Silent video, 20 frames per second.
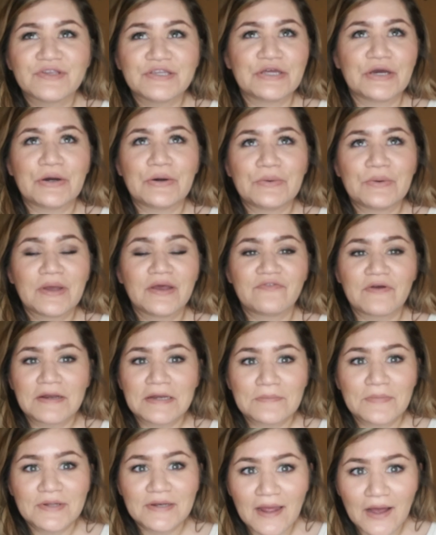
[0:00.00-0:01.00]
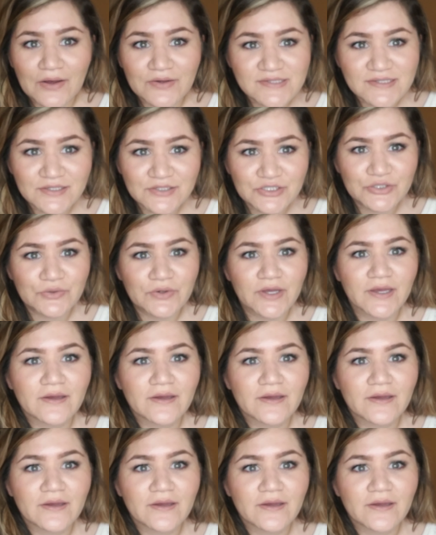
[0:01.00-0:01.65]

You know, if anybody else can do